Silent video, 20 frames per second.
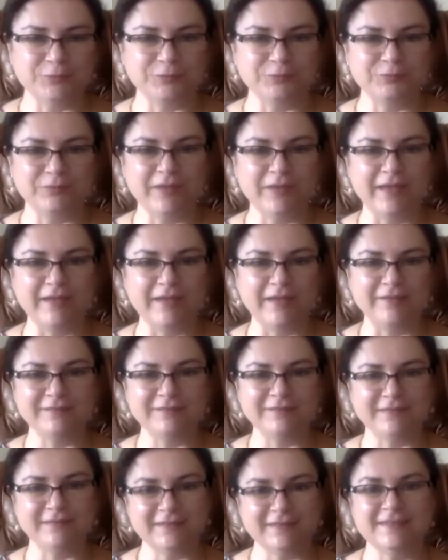have
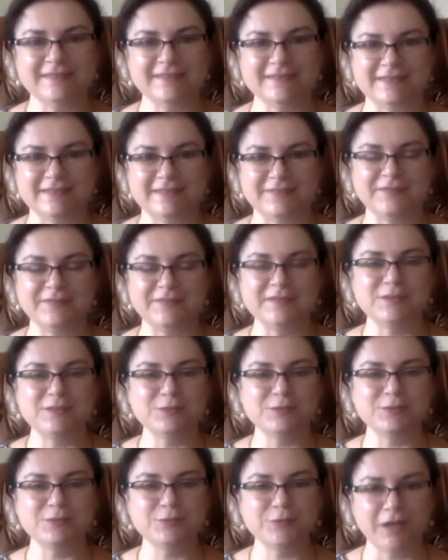it easy. If it's
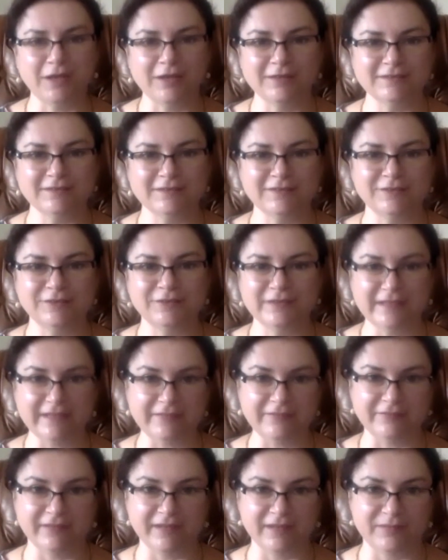too hard, you'll
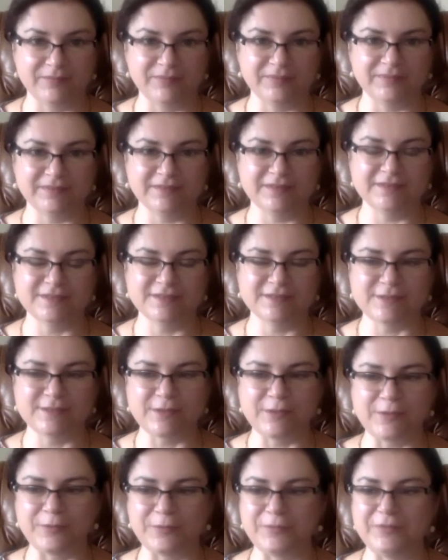give up.
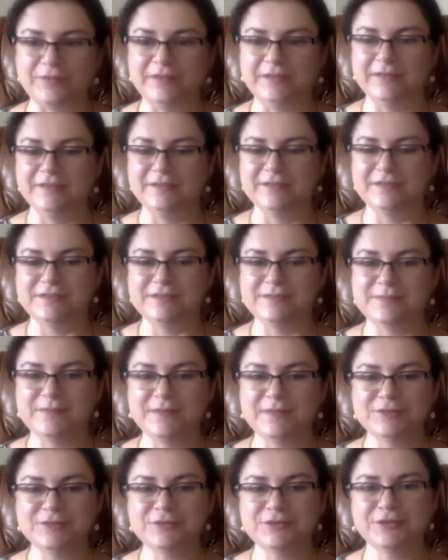So just
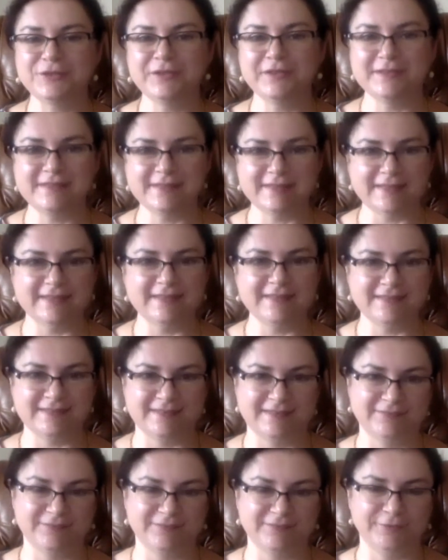make sure it's
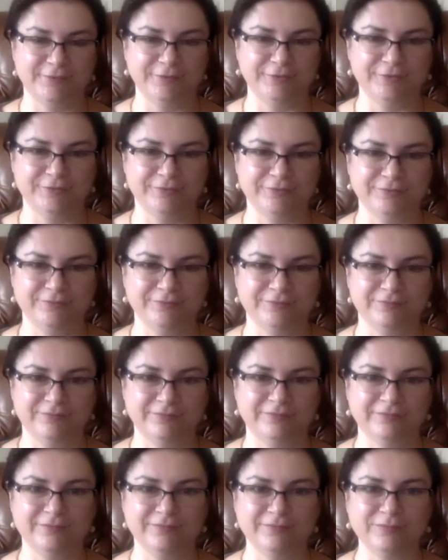easy for you.
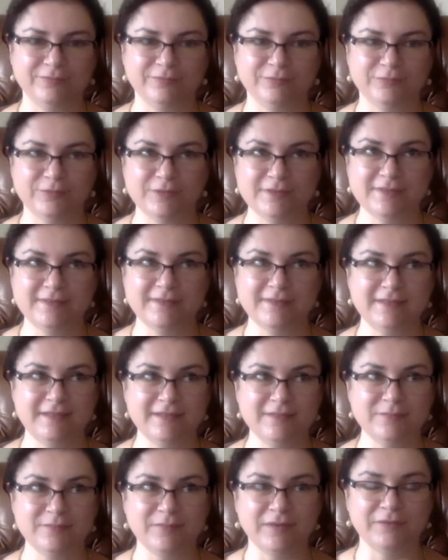What's the
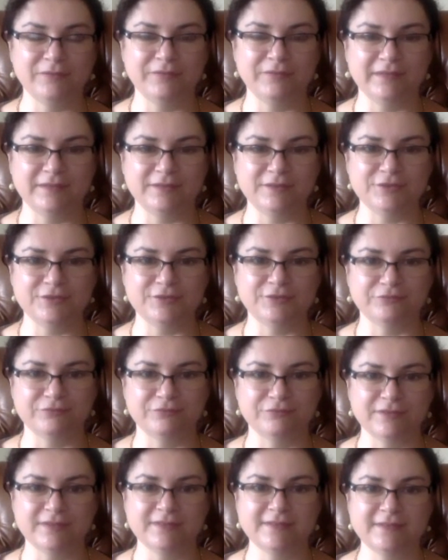amount that you
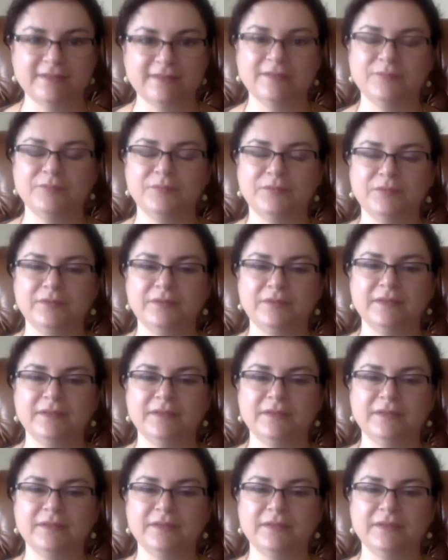reasonably